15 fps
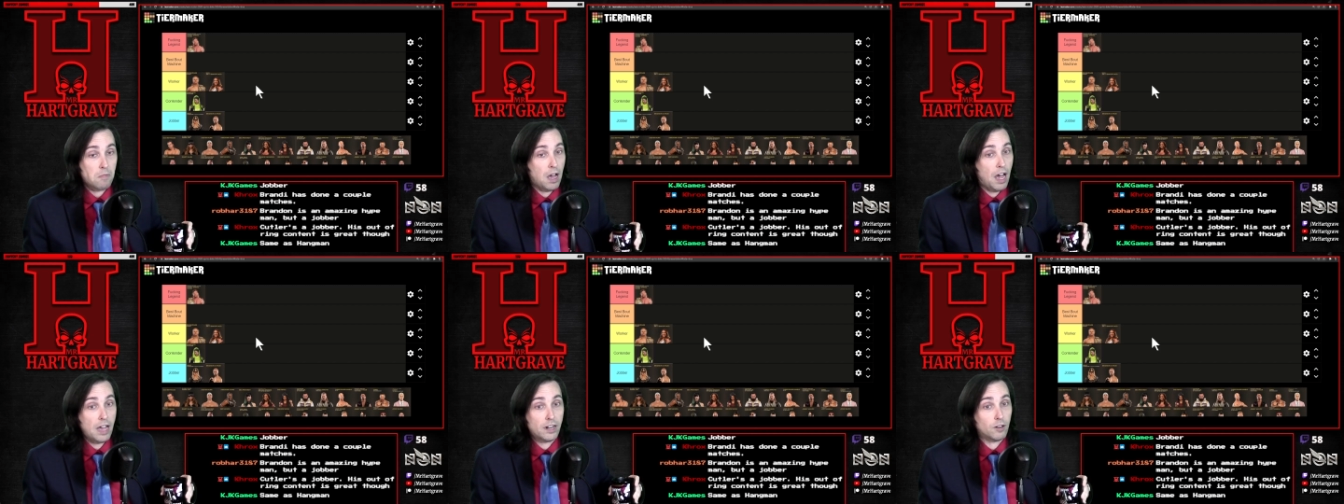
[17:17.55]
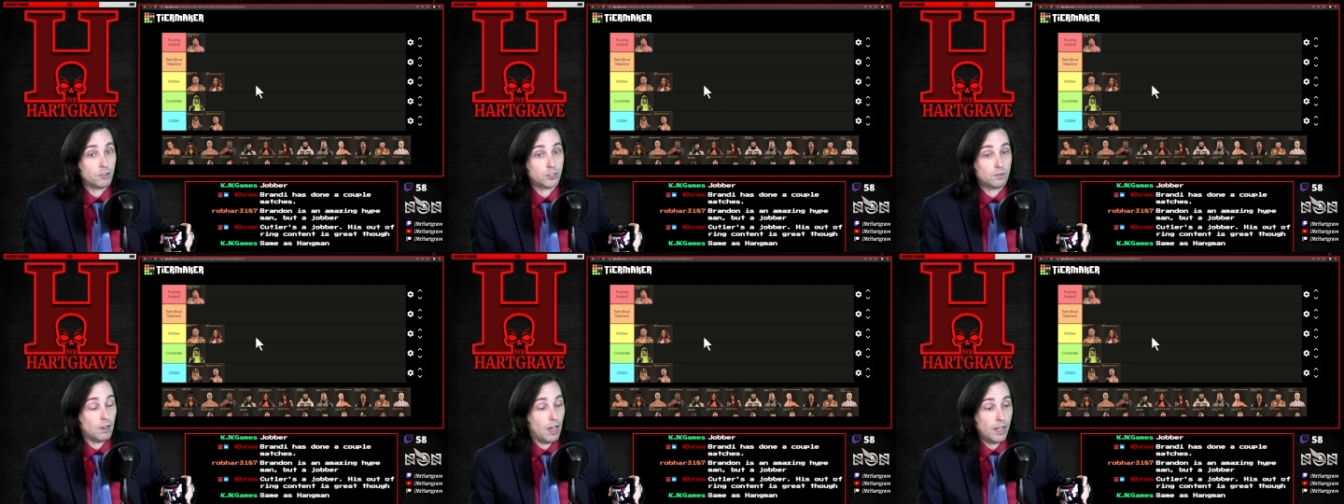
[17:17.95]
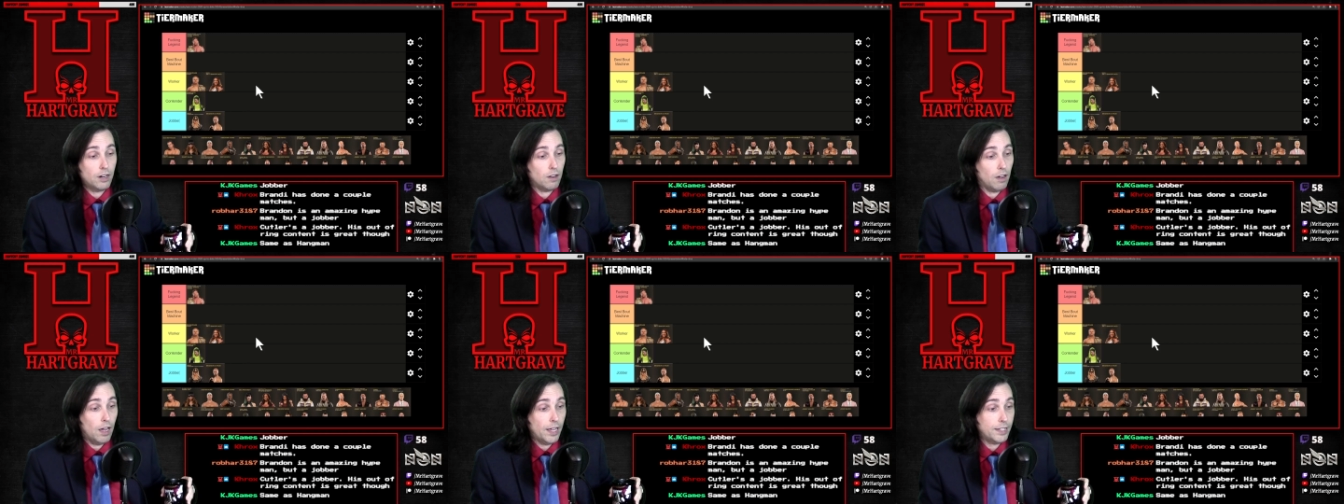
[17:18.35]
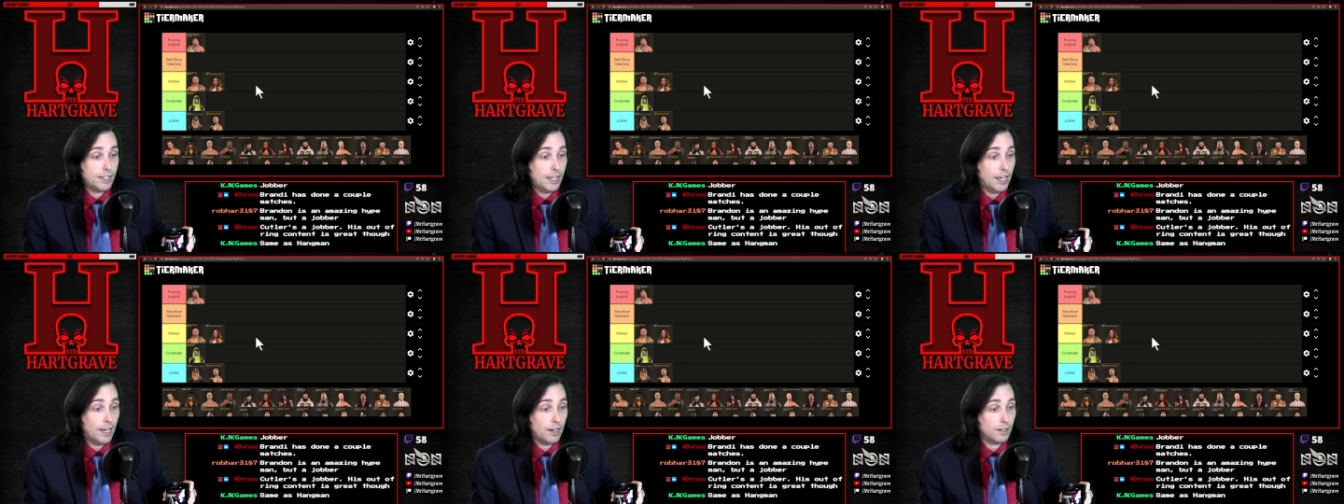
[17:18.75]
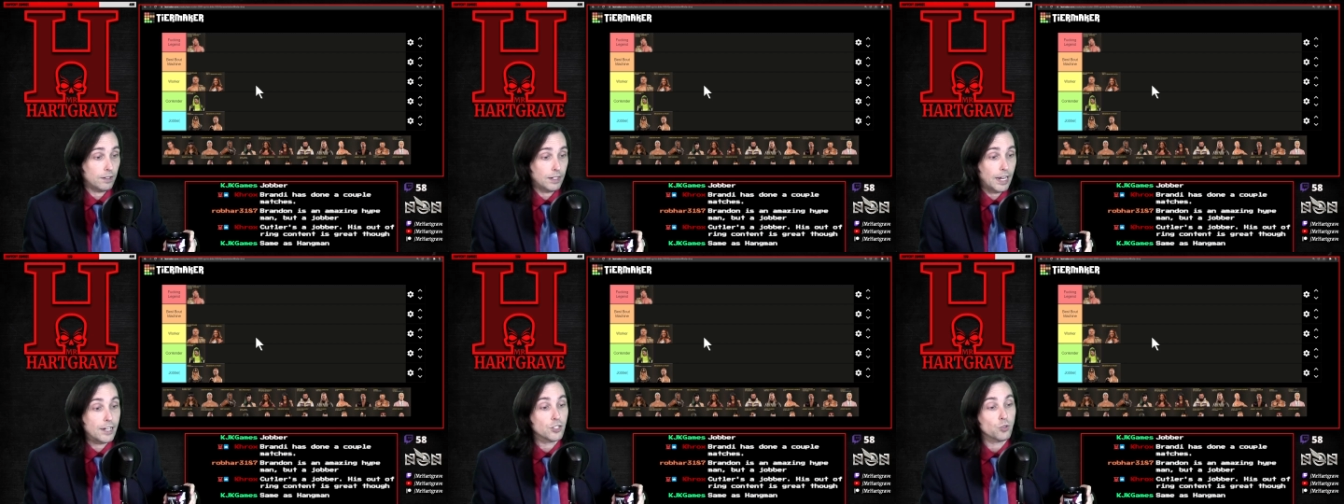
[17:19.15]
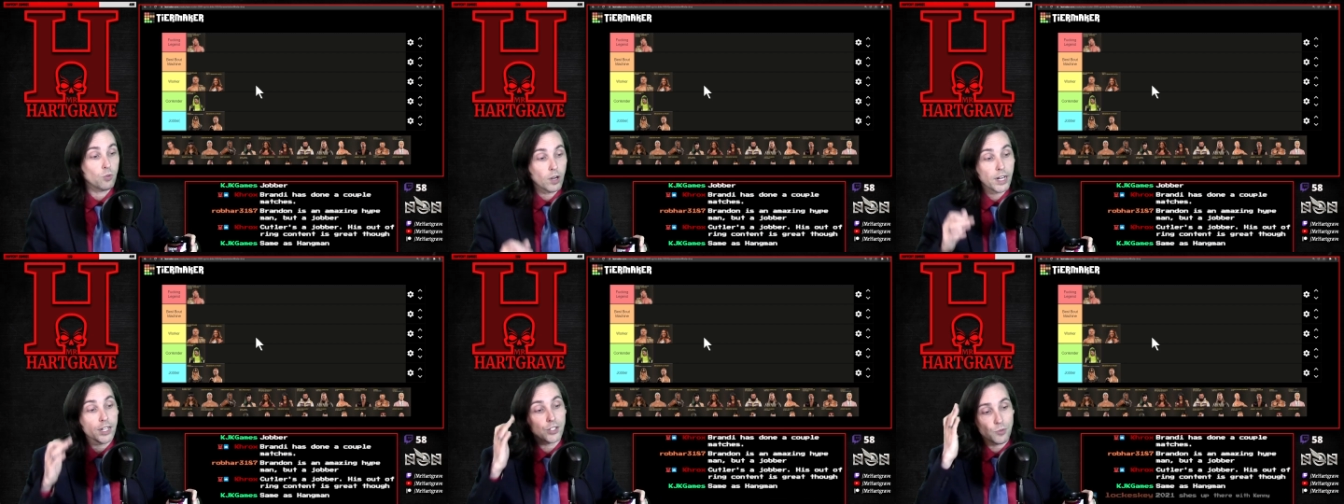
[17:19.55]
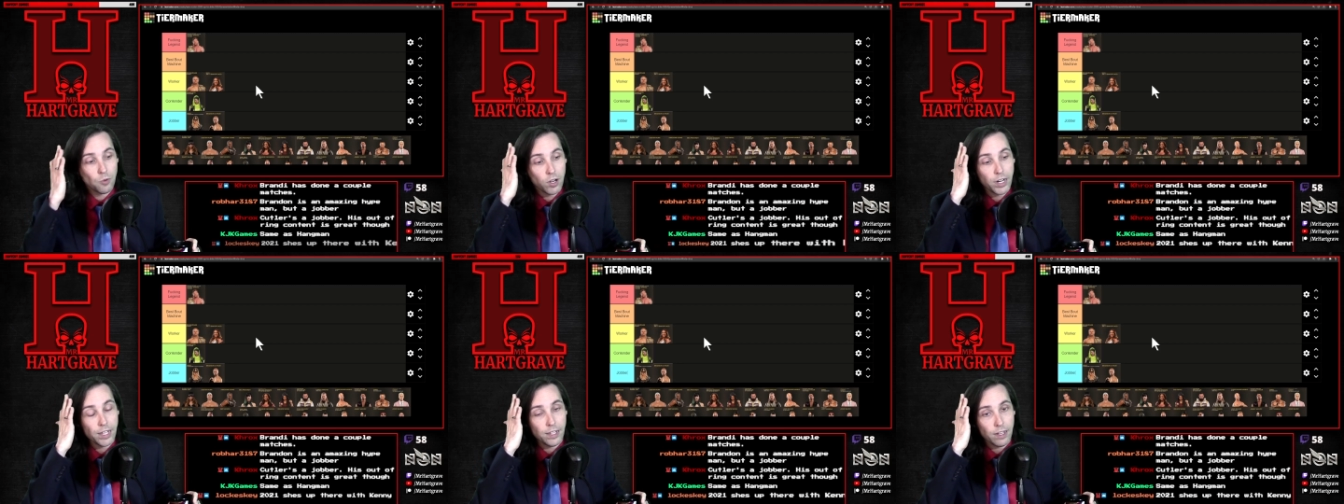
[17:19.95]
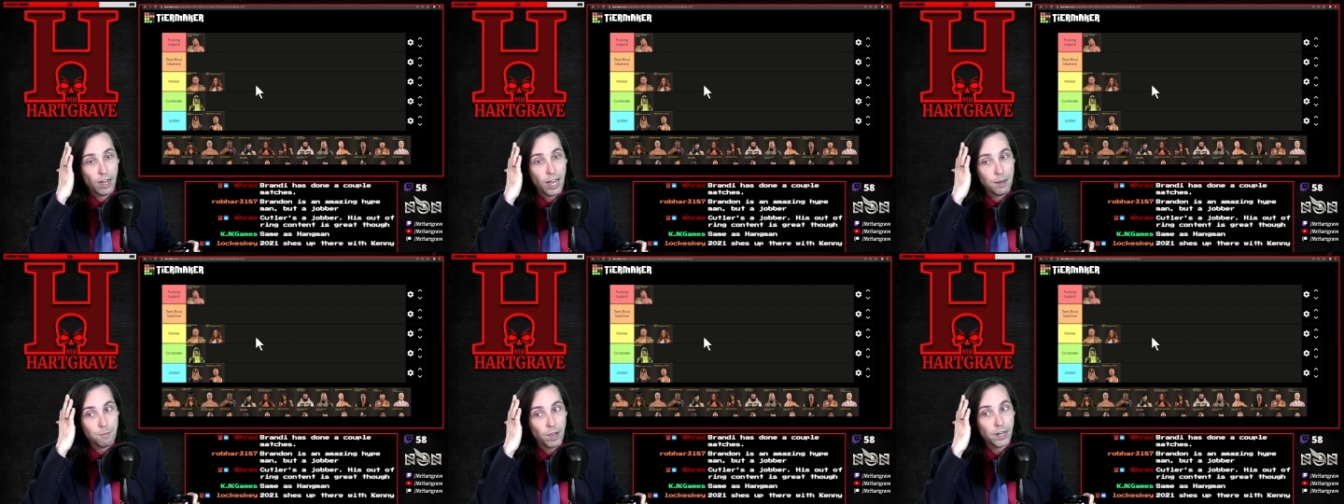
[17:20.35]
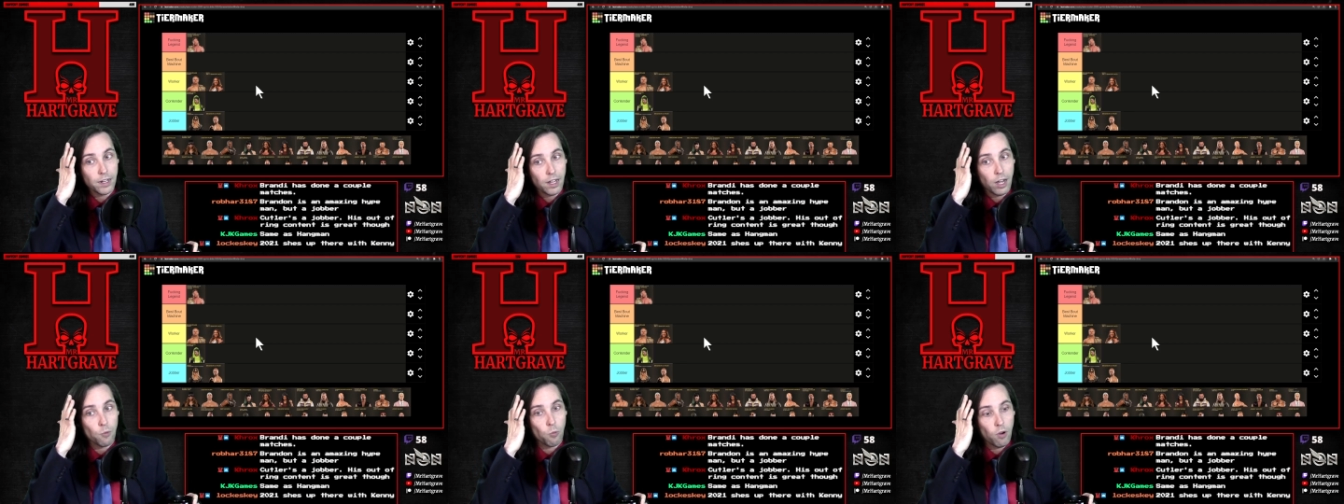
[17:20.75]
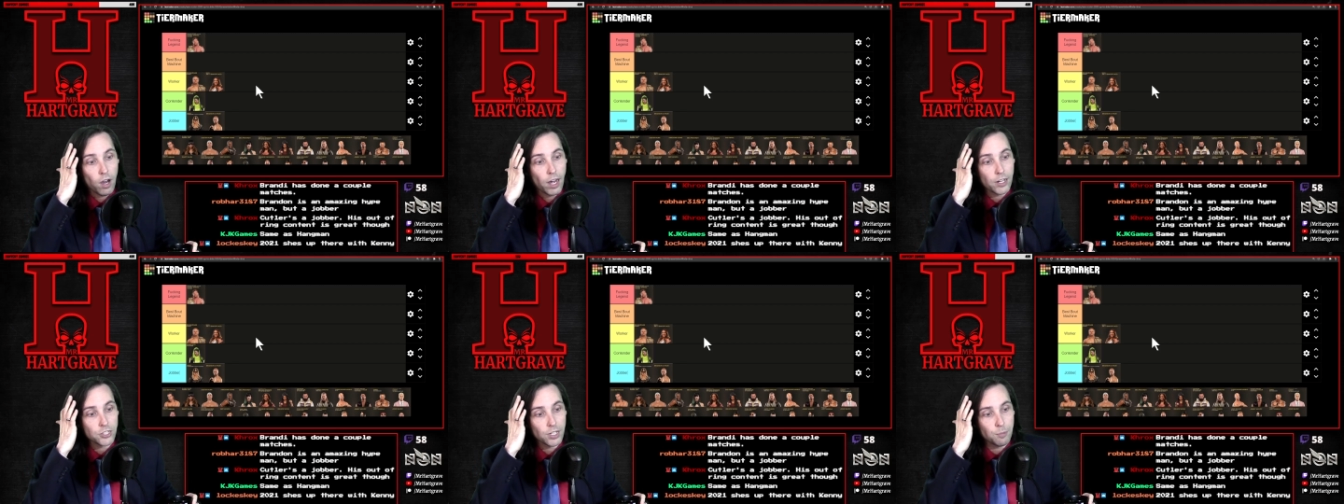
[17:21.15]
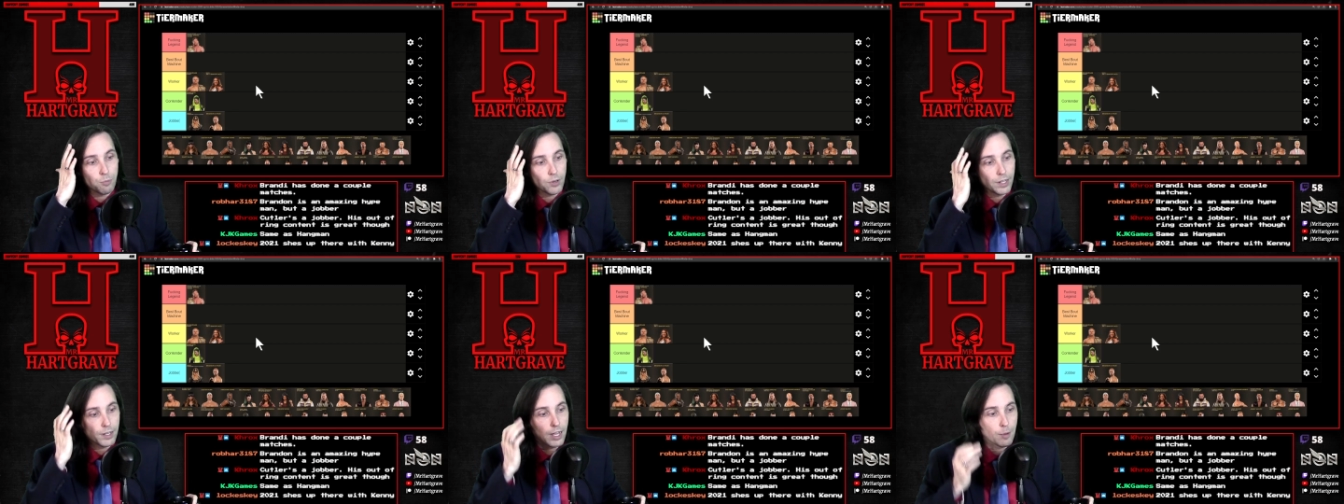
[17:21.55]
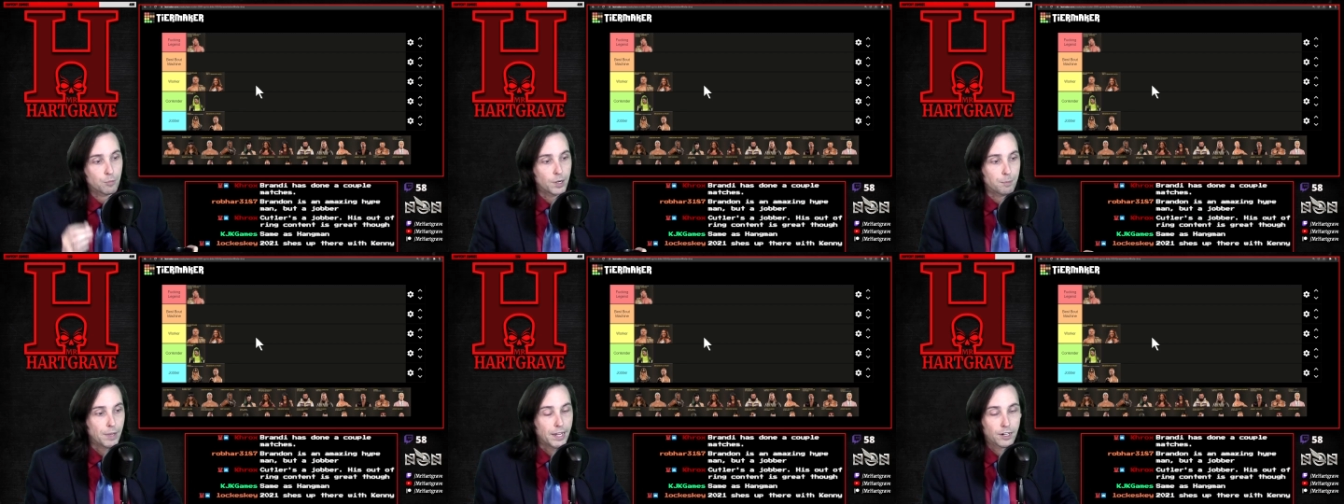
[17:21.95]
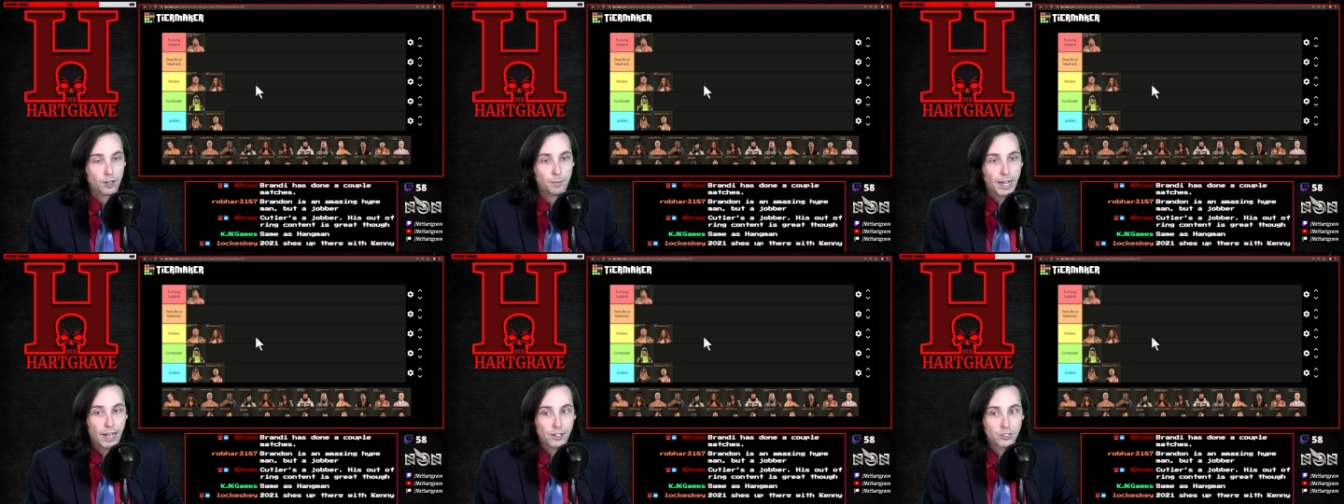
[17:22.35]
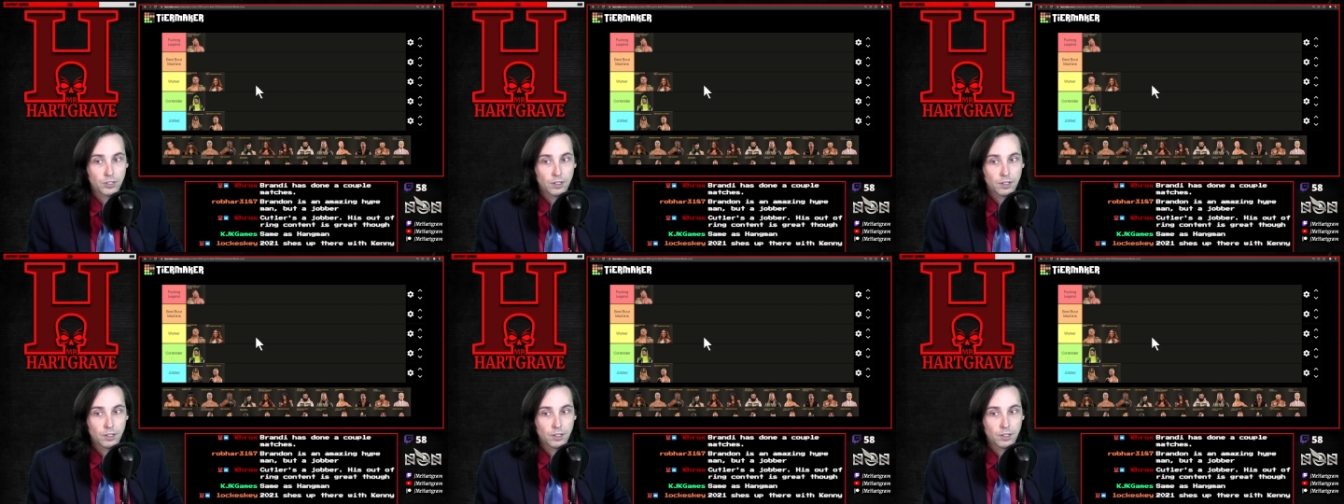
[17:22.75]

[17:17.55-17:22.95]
I can't, in 2020, I might not watch a Brit Baker match.